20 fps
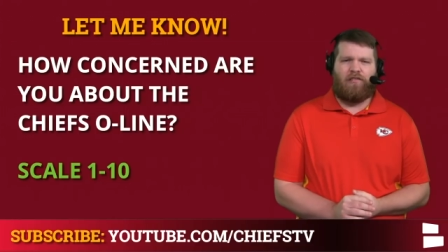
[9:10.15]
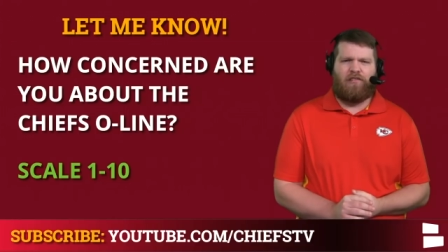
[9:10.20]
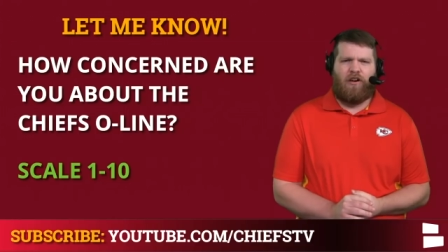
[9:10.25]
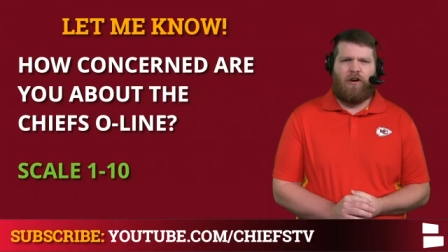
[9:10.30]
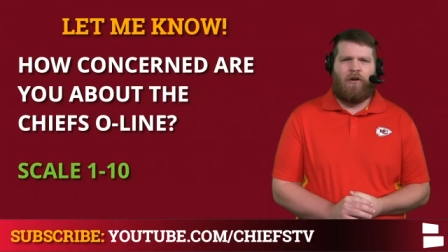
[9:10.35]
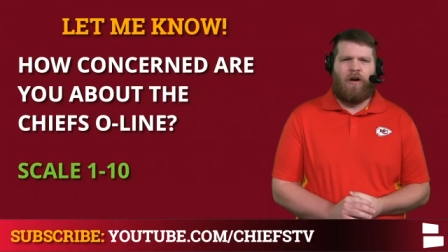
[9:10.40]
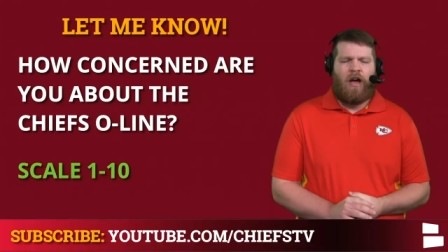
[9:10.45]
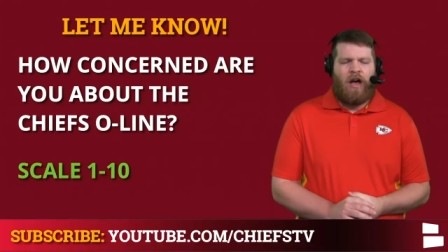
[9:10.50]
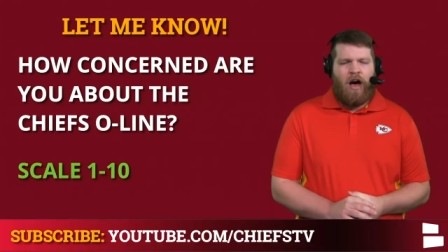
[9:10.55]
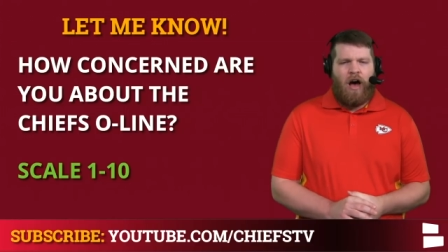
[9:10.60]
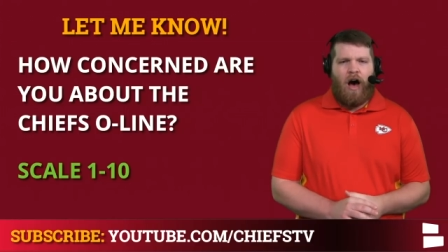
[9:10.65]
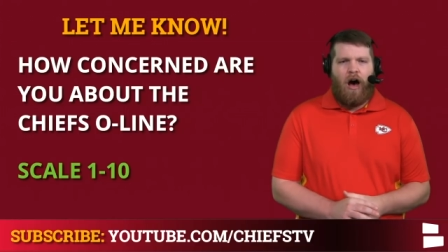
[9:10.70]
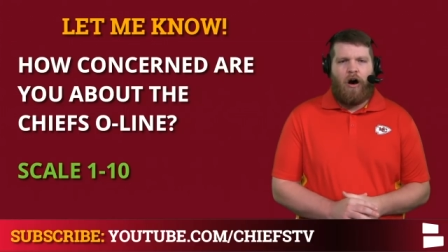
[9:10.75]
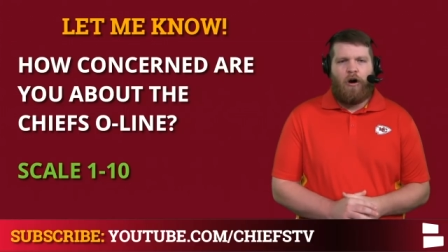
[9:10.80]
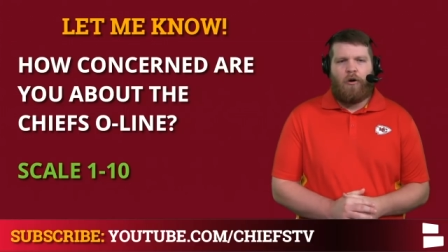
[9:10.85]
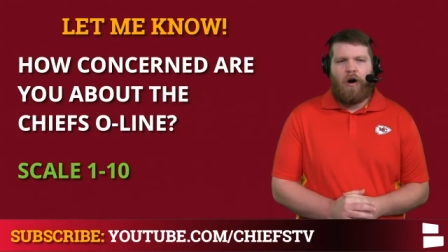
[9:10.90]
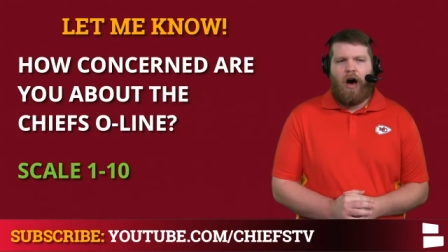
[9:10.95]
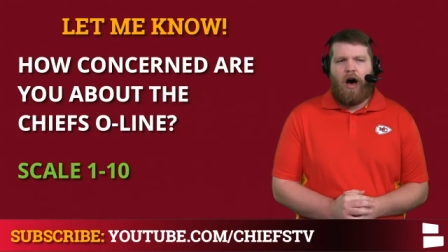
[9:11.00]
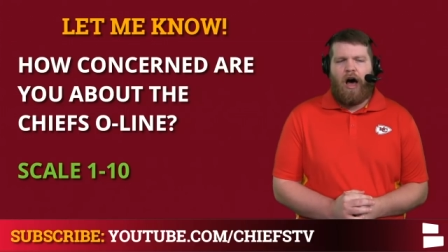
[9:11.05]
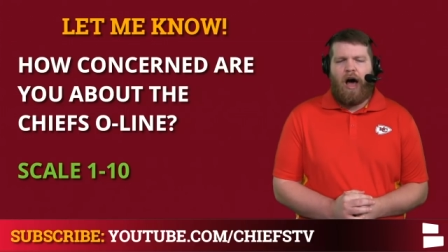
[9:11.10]
So
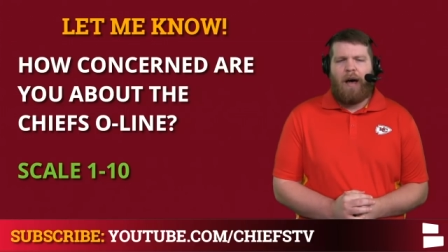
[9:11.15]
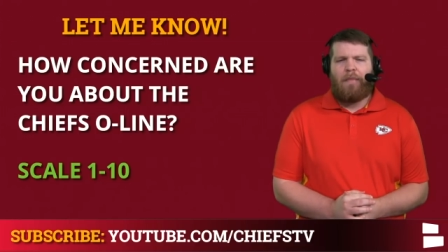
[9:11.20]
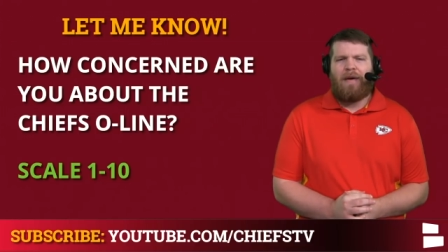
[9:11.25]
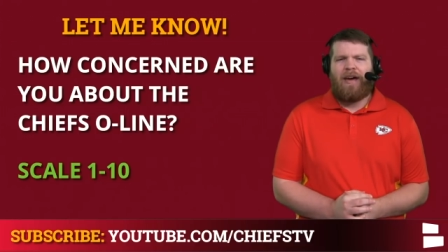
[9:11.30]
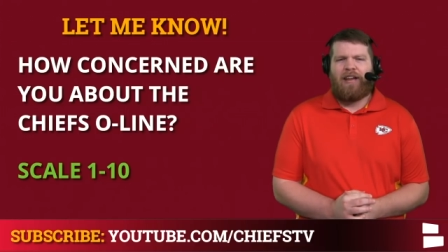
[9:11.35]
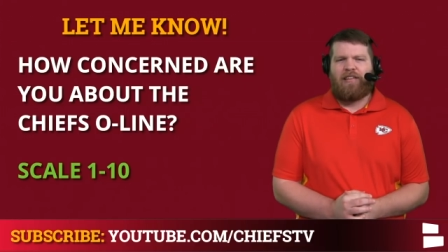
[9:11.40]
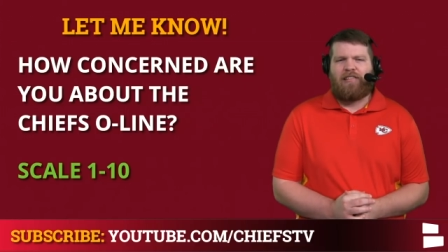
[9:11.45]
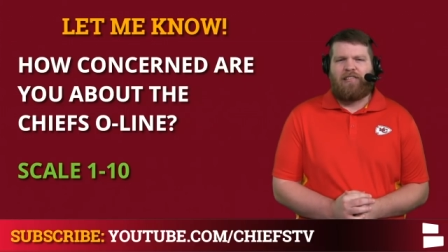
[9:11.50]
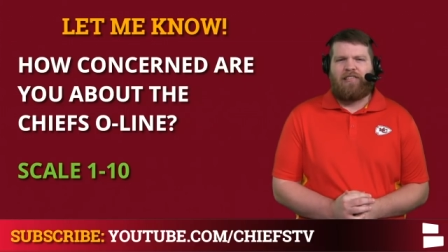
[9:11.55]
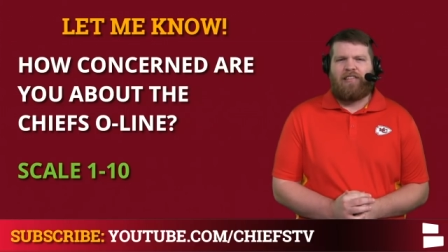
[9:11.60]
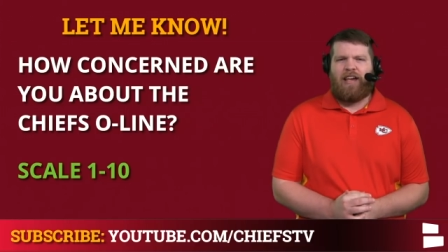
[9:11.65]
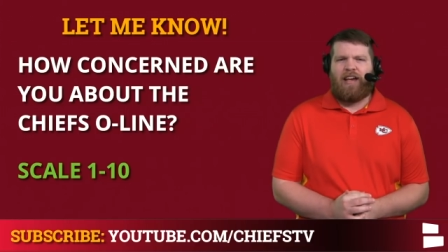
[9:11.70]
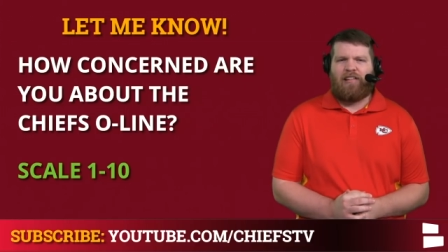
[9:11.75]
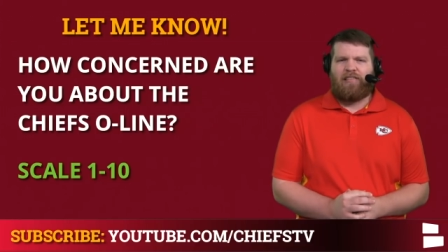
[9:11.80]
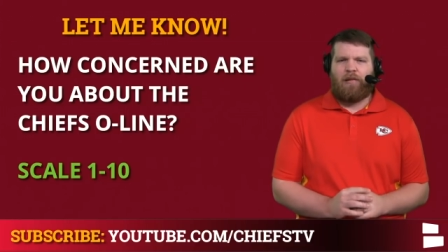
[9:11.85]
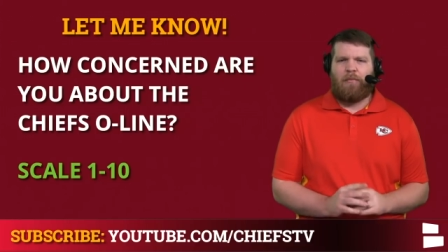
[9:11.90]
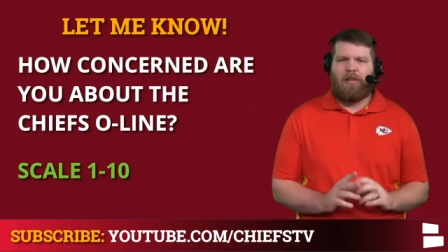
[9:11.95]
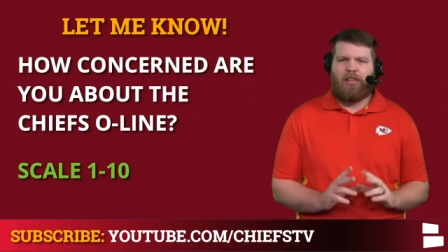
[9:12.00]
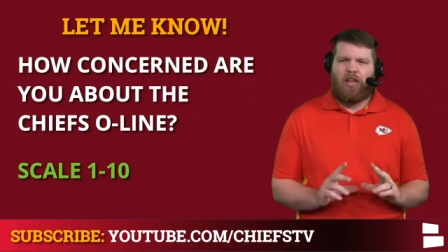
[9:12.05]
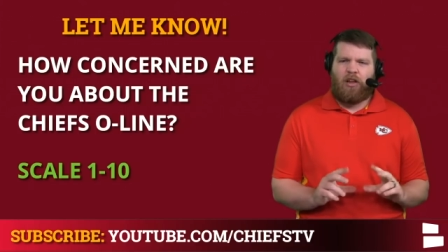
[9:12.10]
I'm at a 6.
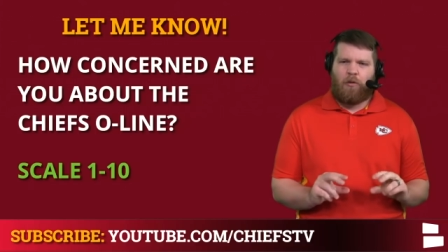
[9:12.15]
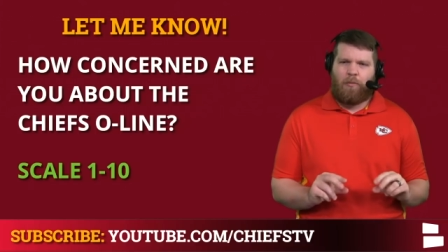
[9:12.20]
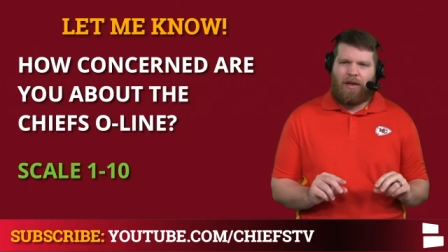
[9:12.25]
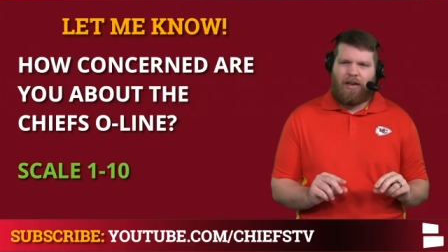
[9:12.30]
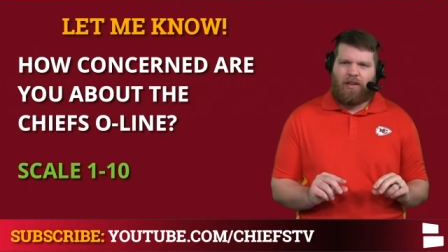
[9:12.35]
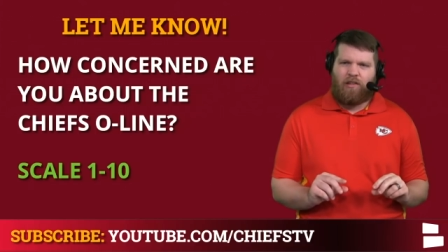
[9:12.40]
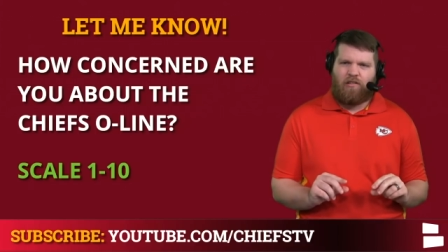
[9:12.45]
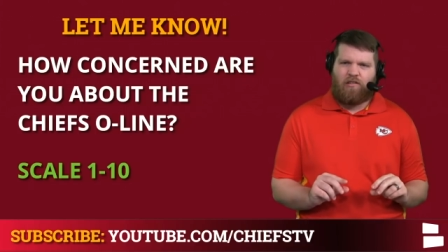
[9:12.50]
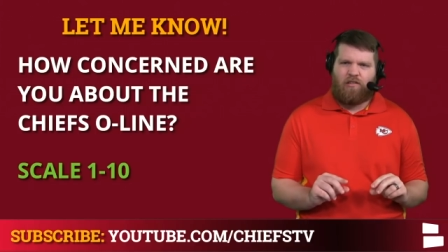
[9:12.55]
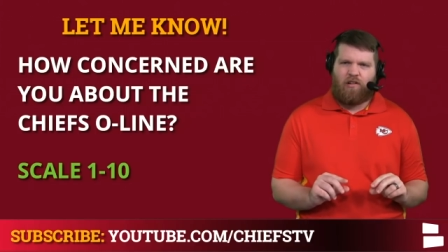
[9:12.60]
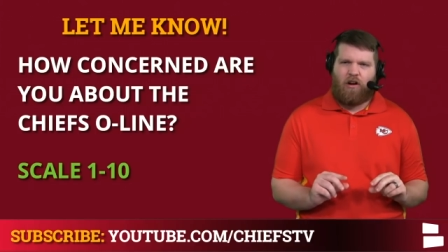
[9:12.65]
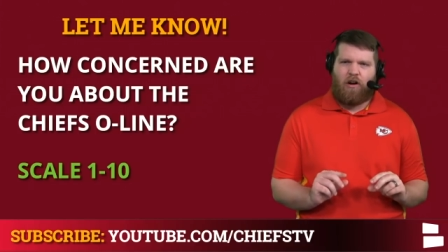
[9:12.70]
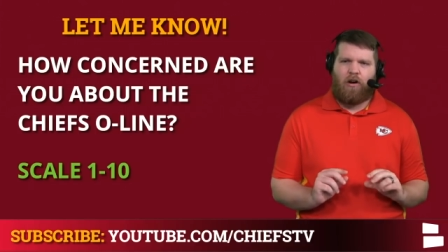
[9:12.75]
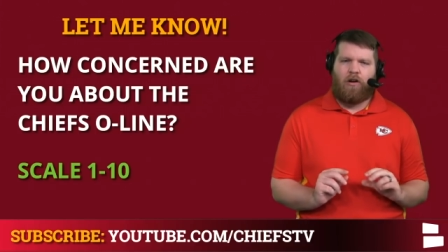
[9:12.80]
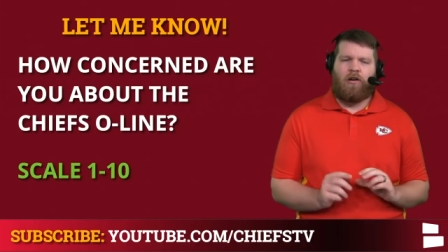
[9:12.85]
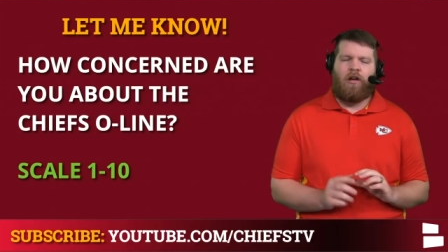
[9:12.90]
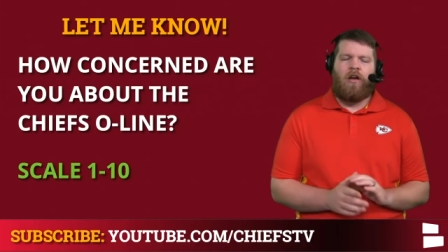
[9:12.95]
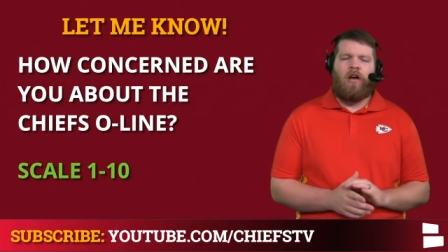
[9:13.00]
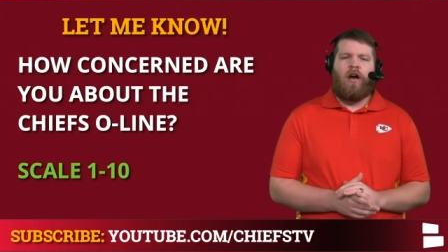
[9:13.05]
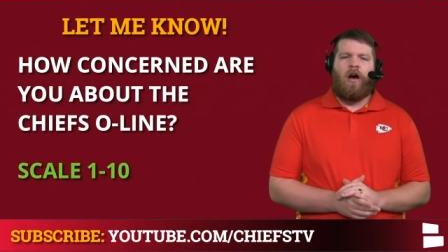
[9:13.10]
I'm a little bit
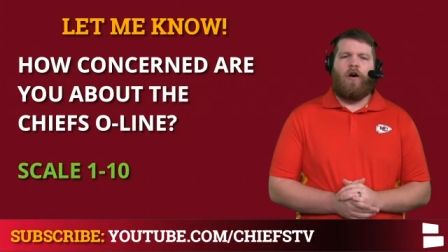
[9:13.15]
concerned.